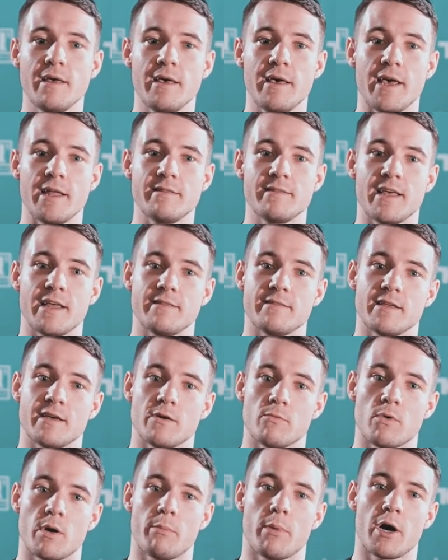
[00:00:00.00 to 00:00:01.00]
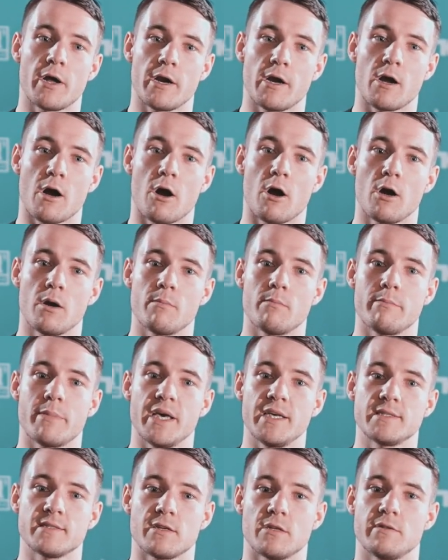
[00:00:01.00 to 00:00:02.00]
and then the robotic arm,
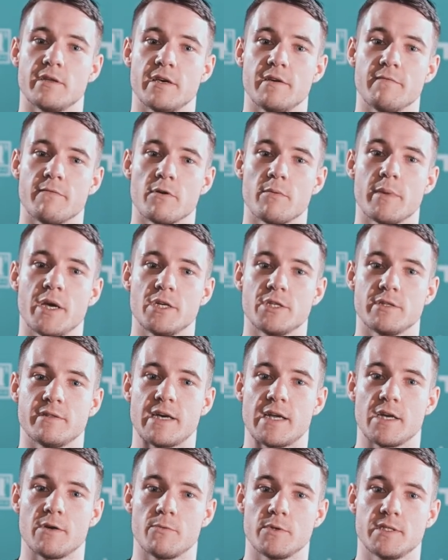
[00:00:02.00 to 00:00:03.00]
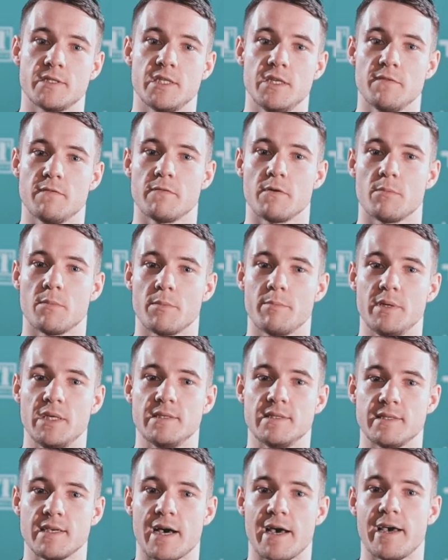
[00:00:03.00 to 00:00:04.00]
based on the information that it received from the
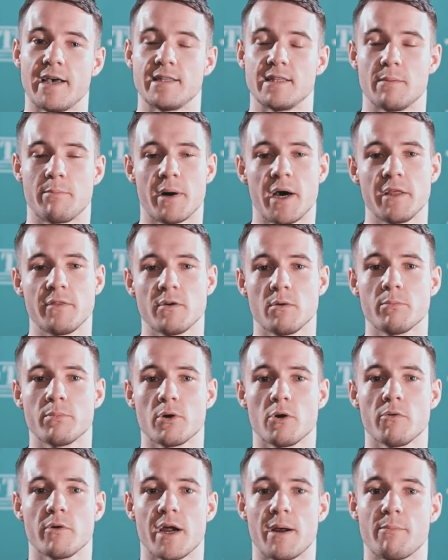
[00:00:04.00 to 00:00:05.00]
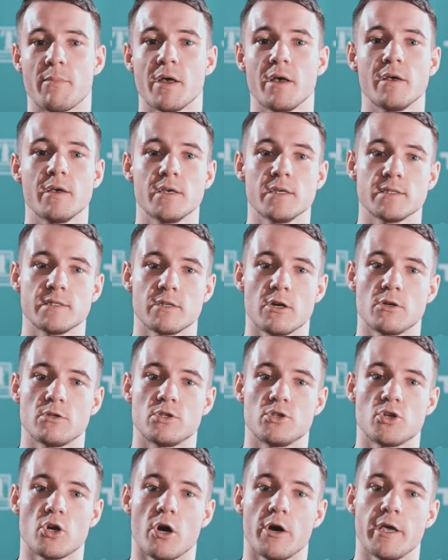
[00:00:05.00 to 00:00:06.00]
BCI and the Python program,
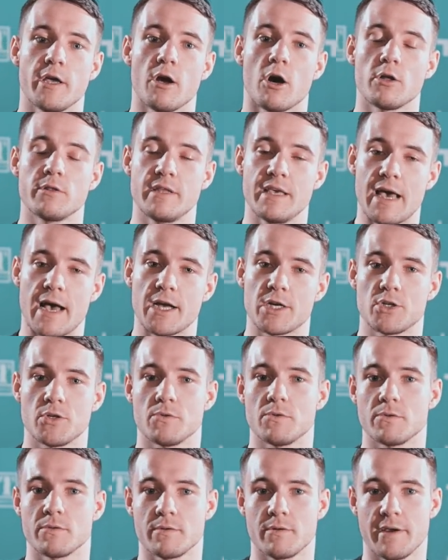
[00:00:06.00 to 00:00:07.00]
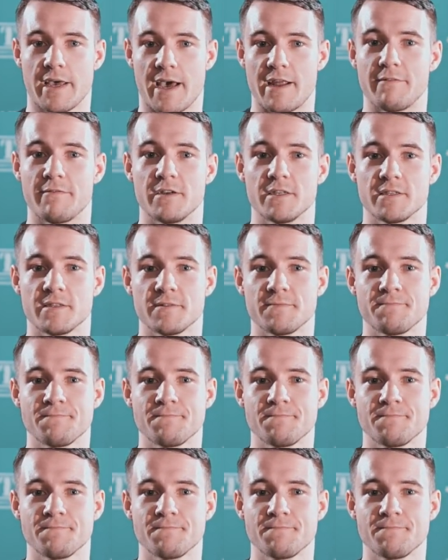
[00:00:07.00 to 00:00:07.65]
starts drawing on the actual canvas.